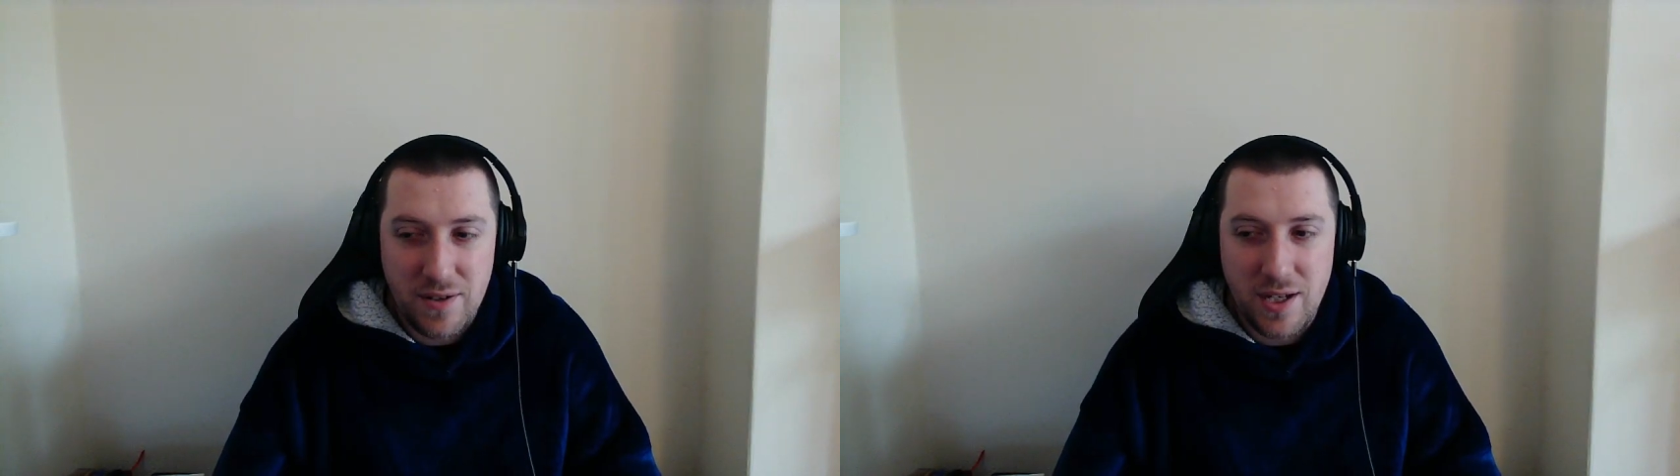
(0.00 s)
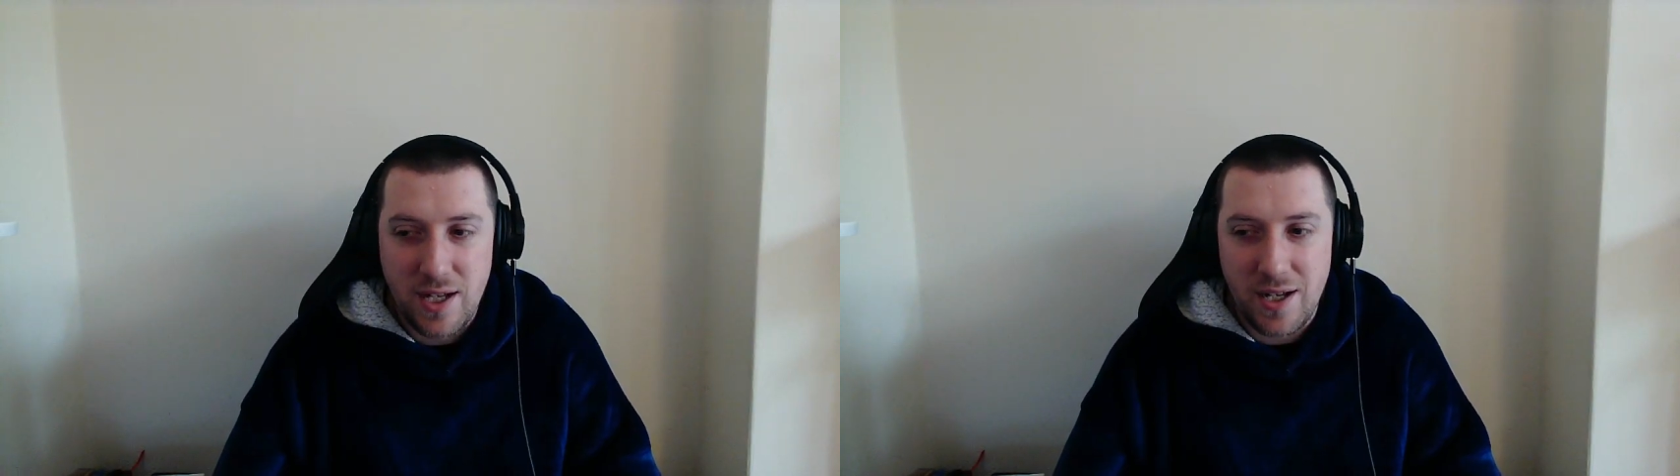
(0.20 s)

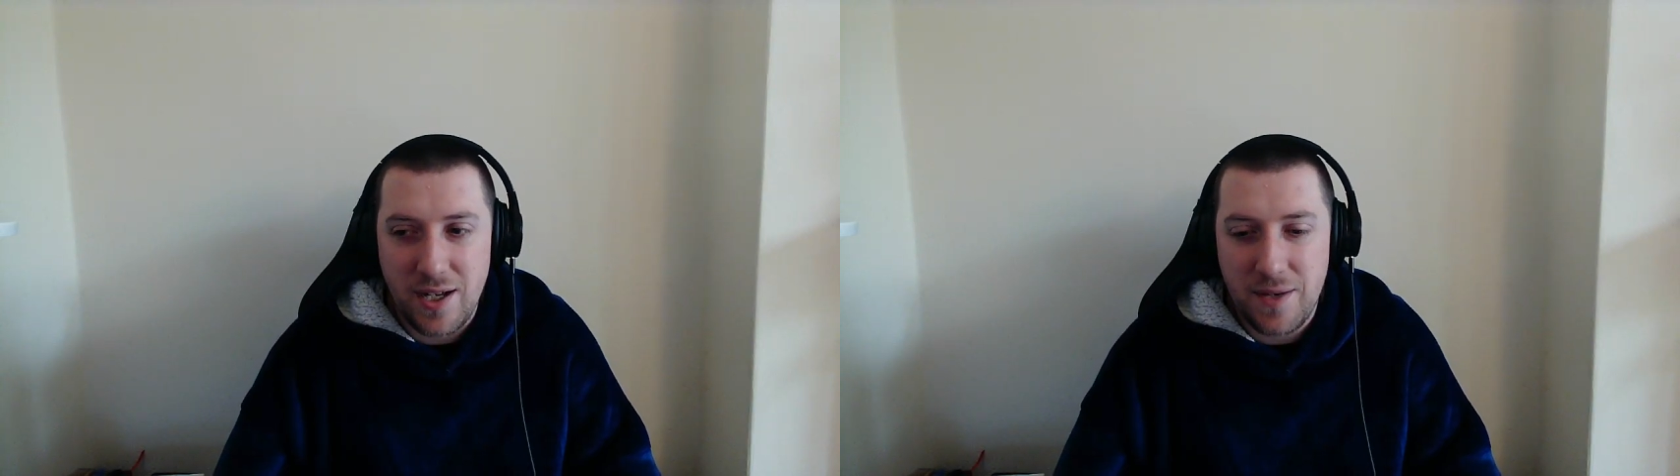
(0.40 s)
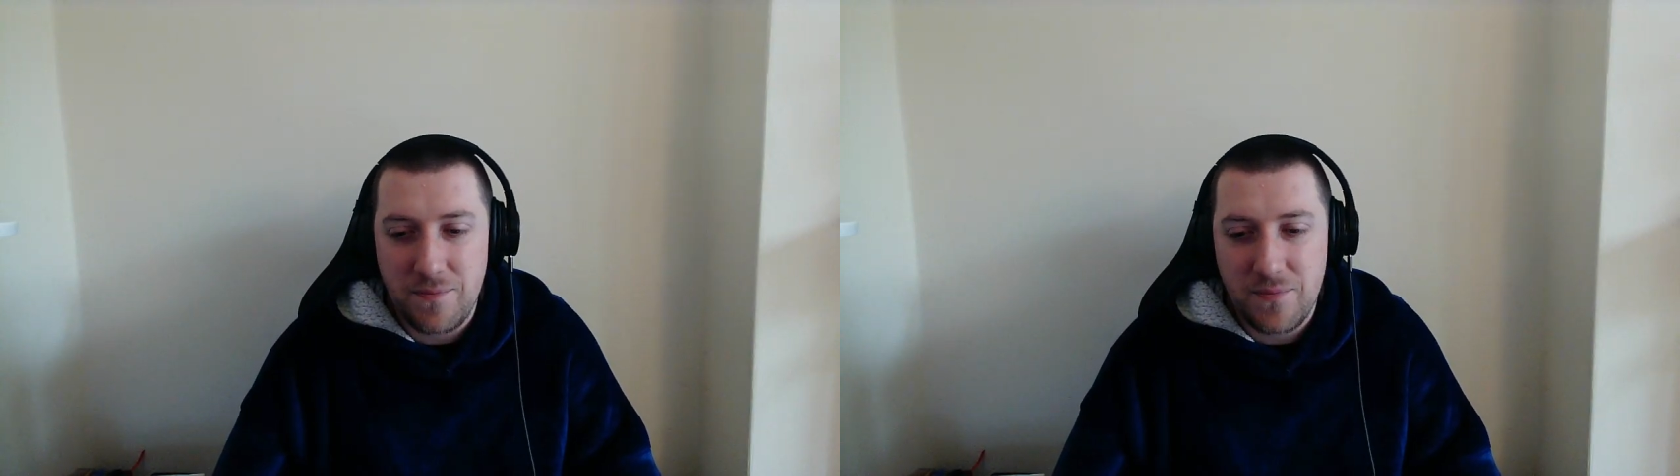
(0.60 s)

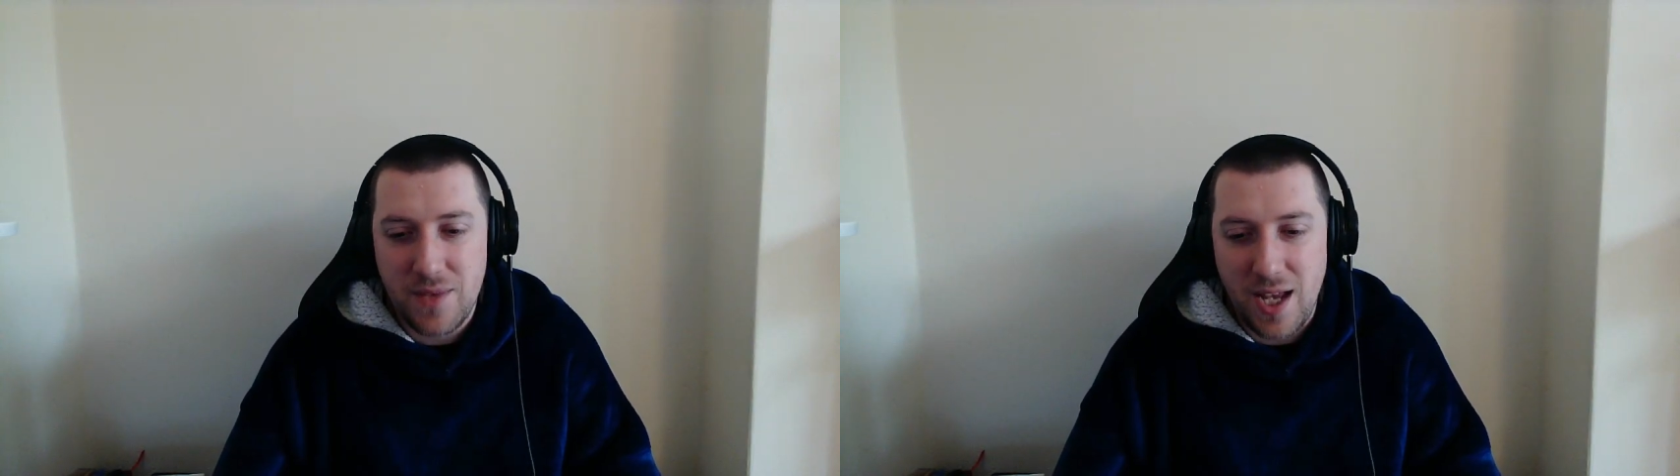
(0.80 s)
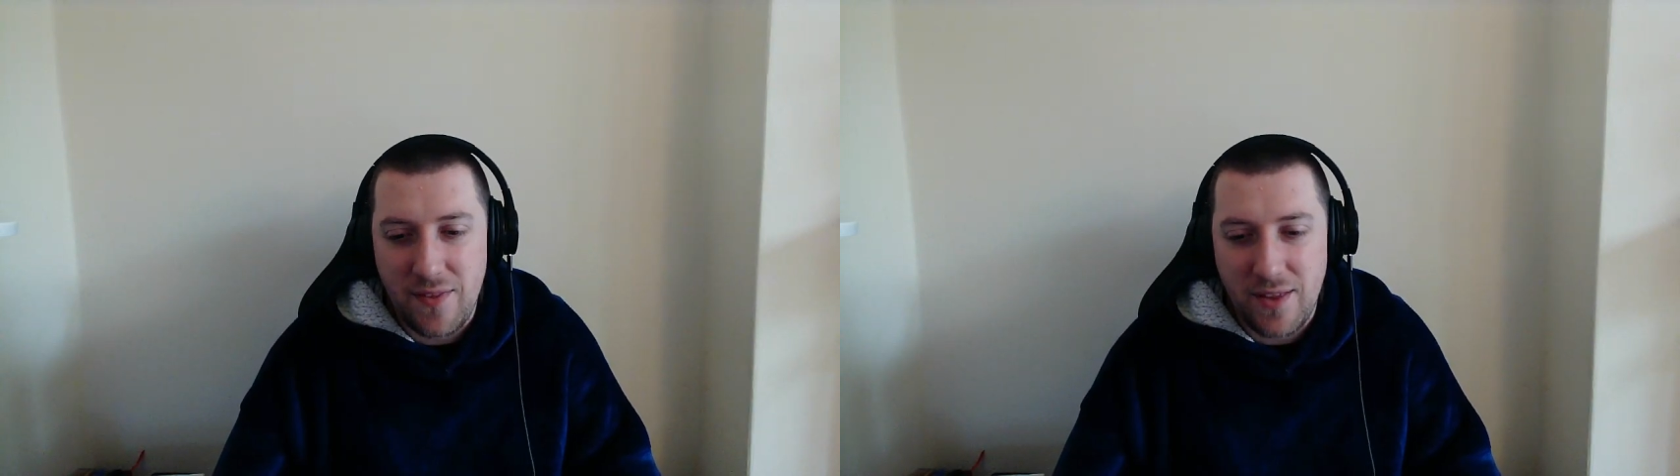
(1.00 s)
And
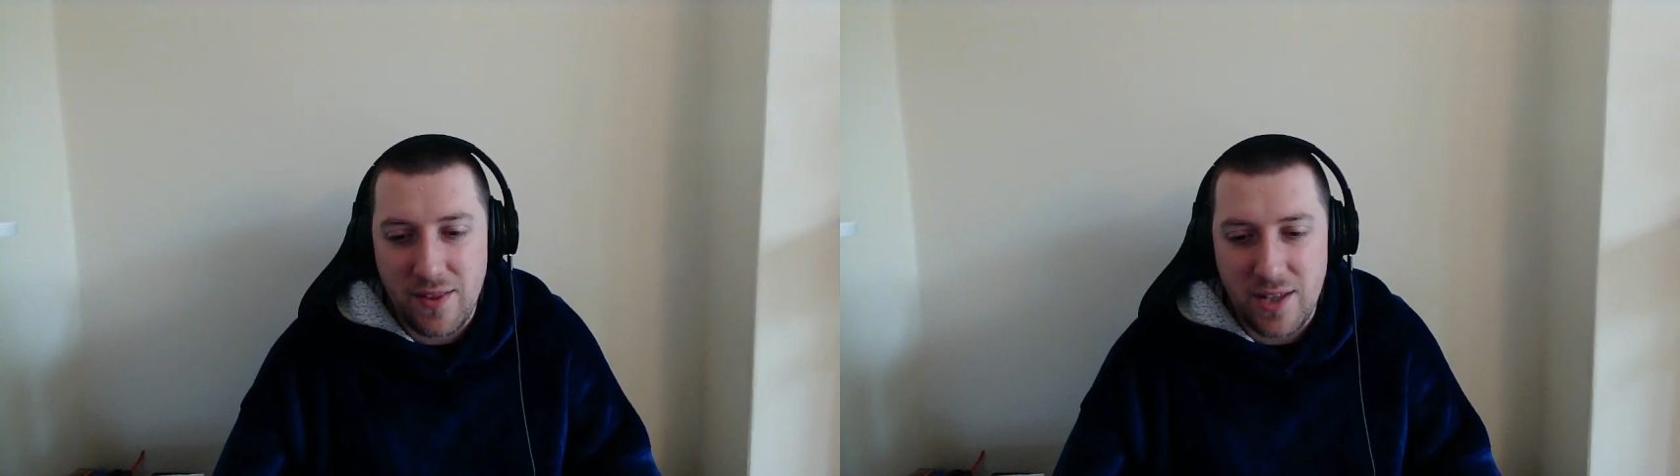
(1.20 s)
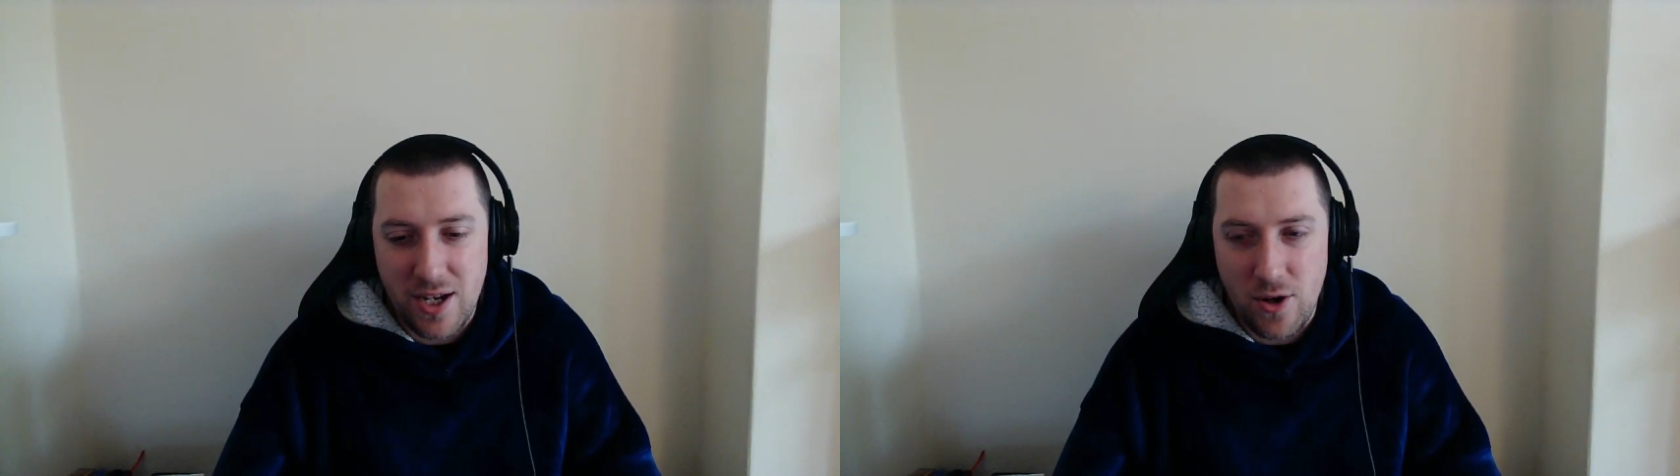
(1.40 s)
then
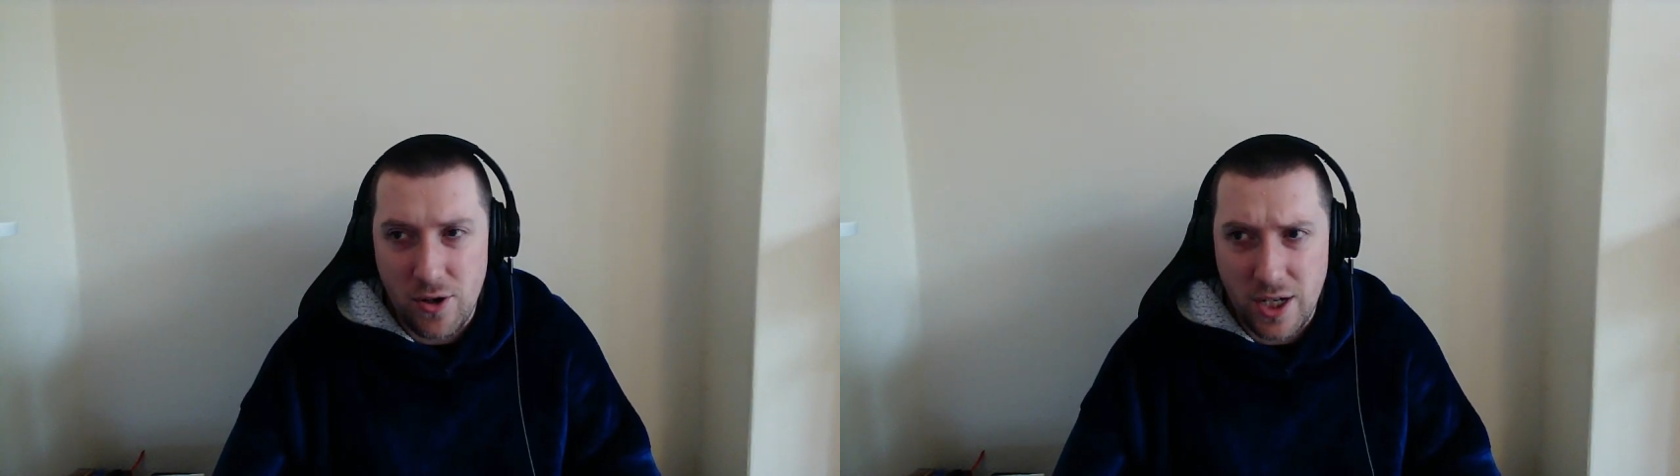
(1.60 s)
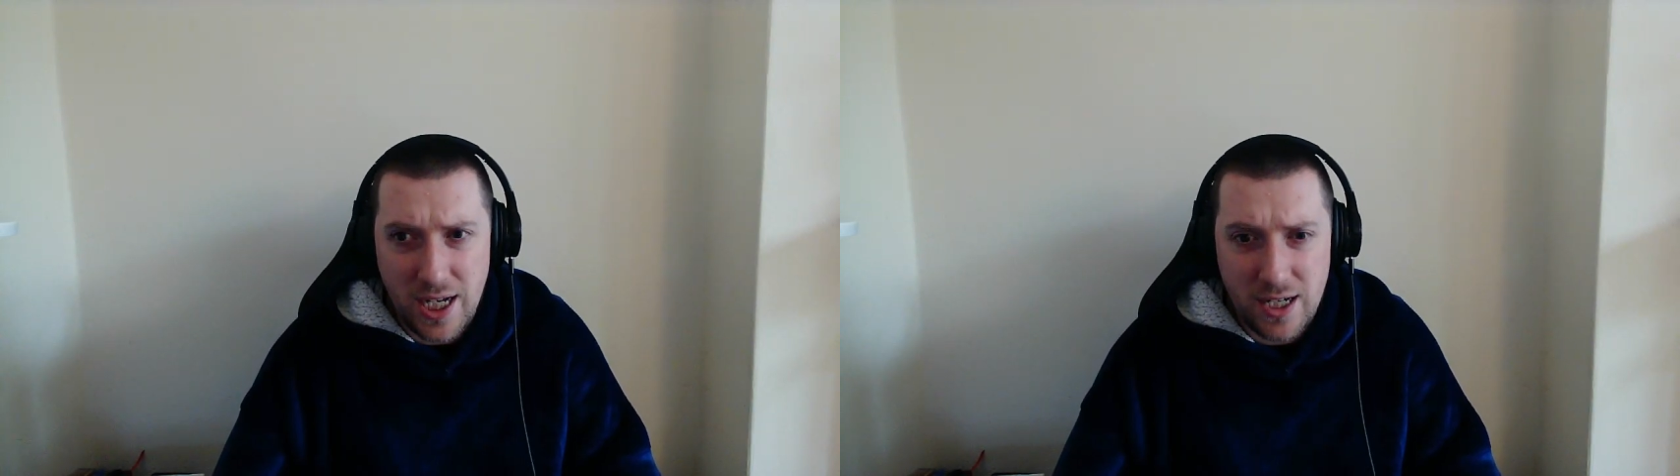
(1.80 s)
the
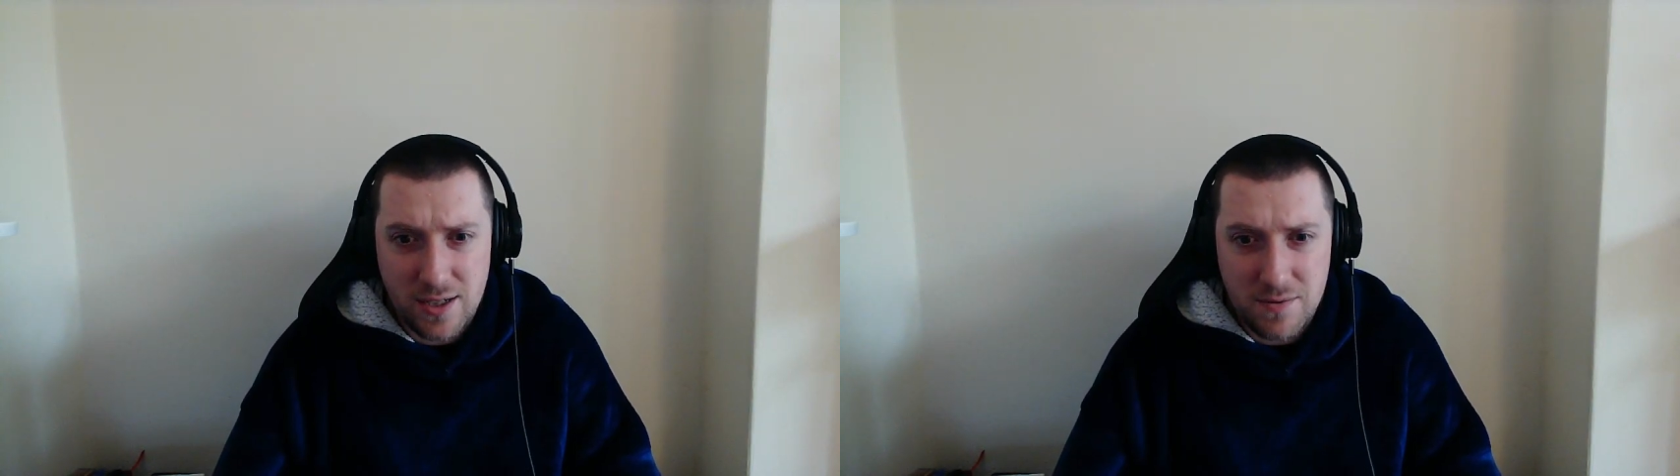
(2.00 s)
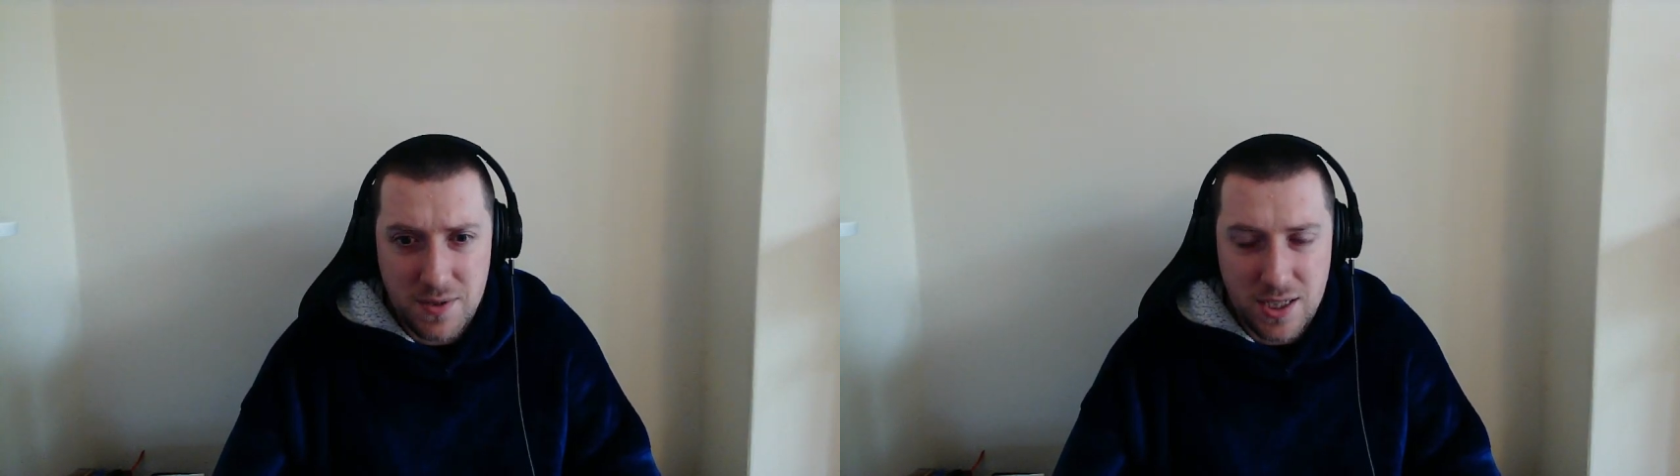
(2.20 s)
Ogre Kingdoms,